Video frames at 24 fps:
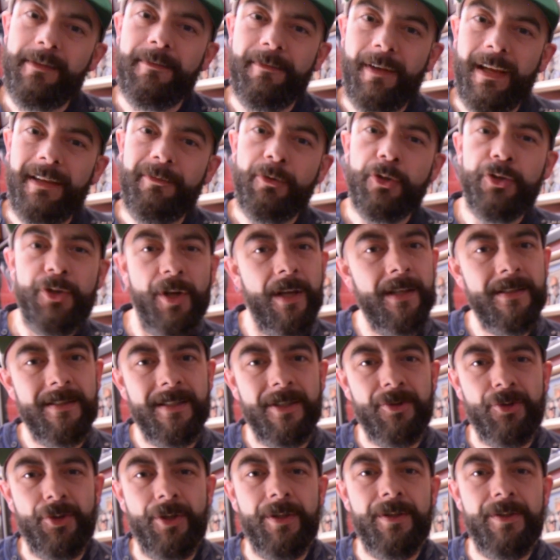favorite
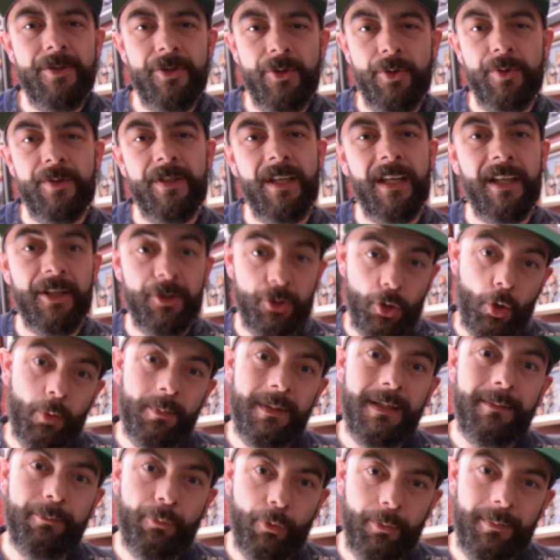transitions using
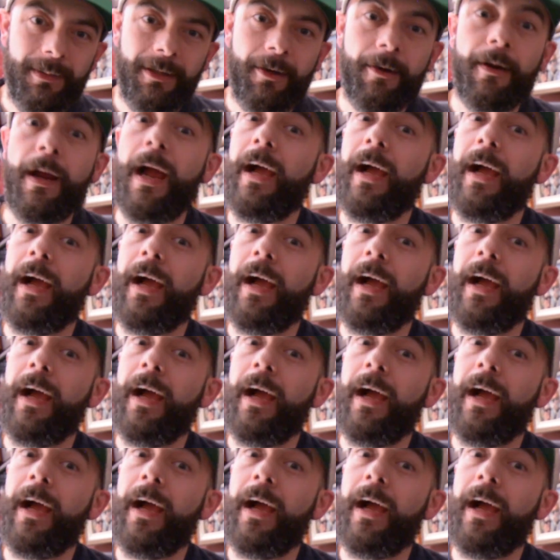Adobe Premiere